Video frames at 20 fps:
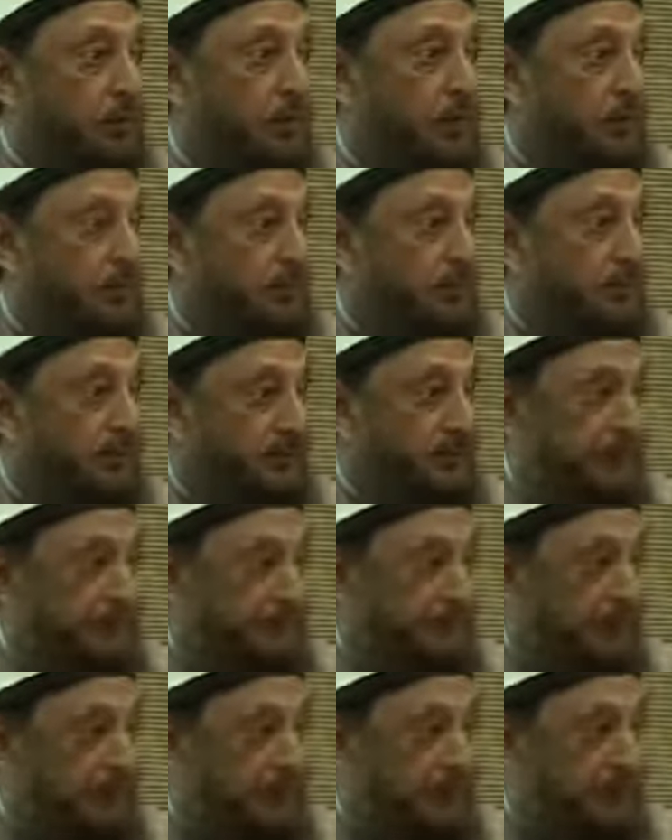No one
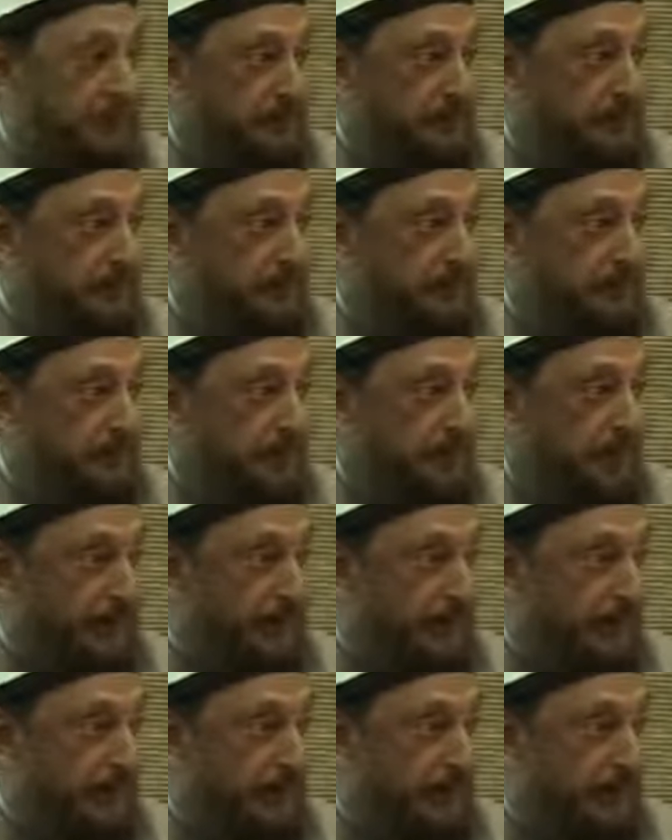must ever question a
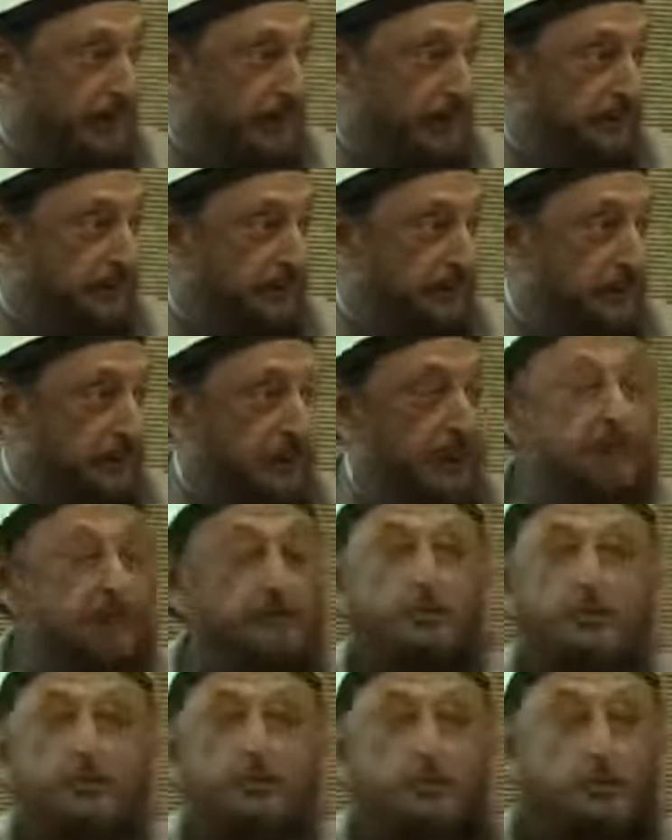sahih hadith,
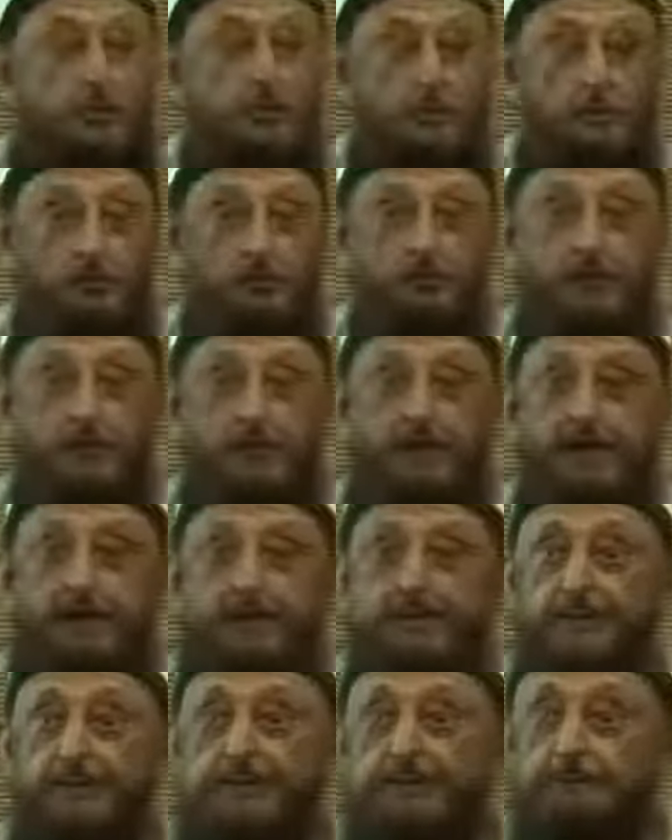otherwise you lose
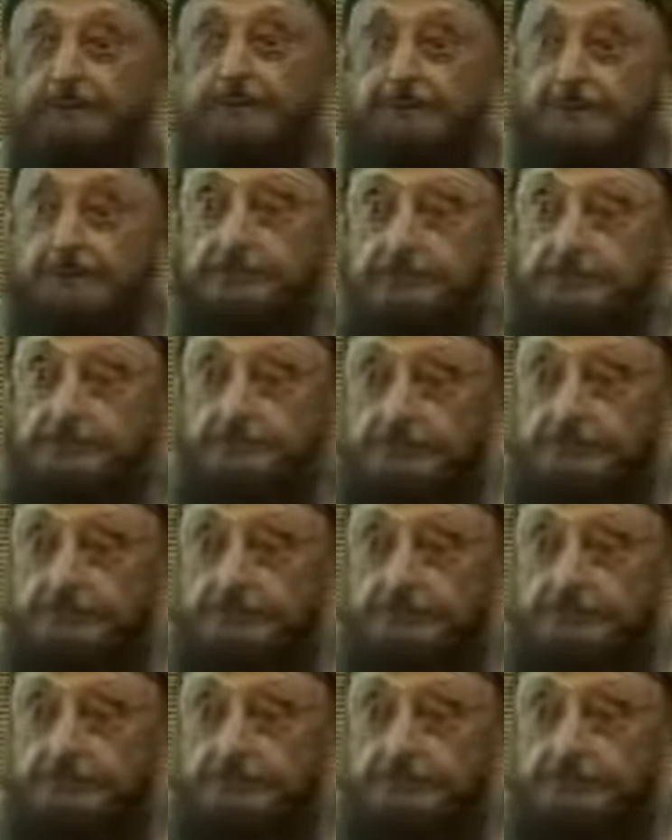your head.